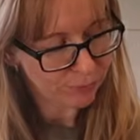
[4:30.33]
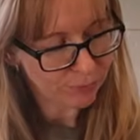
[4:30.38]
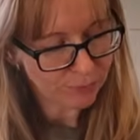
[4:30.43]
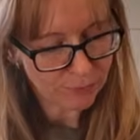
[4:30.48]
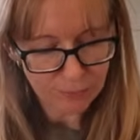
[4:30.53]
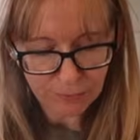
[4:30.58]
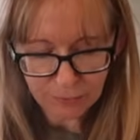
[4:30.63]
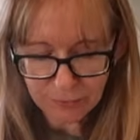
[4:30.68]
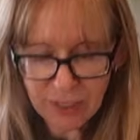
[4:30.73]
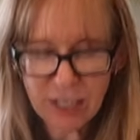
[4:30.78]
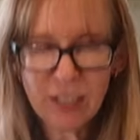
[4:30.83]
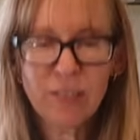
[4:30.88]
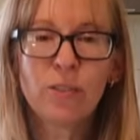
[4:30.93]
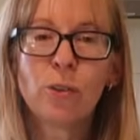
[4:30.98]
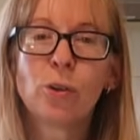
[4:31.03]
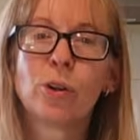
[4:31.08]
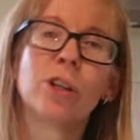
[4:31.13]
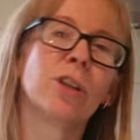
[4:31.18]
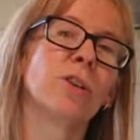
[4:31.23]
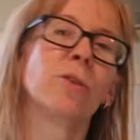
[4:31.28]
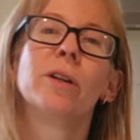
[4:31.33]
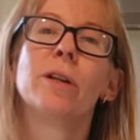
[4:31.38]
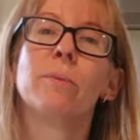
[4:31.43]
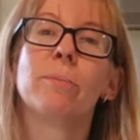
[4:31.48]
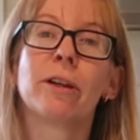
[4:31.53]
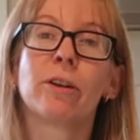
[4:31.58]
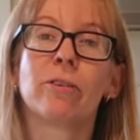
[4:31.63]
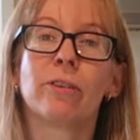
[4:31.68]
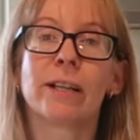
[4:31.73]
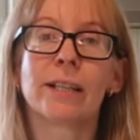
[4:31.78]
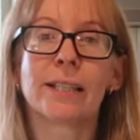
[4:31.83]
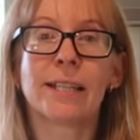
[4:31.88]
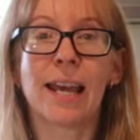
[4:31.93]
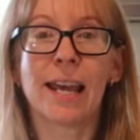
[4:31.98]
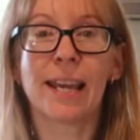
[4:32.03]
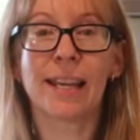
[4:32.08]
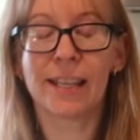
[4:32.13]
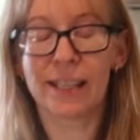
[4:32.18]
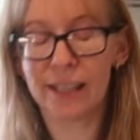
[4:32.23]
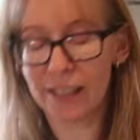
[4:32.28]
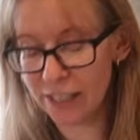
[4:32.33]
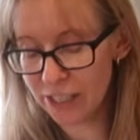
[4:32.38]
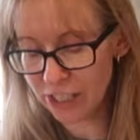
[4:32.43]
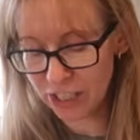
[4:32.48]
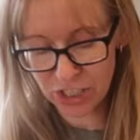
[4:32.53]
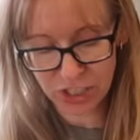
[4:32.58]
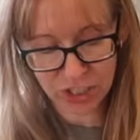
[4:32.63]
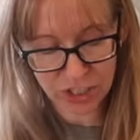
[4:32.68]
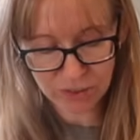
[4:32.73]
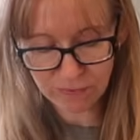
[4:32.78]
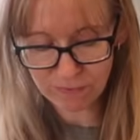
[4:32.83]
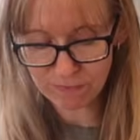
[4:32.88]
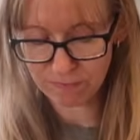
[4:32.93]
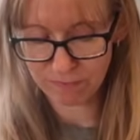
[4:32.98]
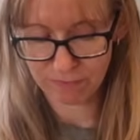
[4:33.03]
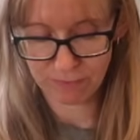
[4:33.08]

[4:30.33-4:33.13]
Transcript: to do it in a big rectangular dish?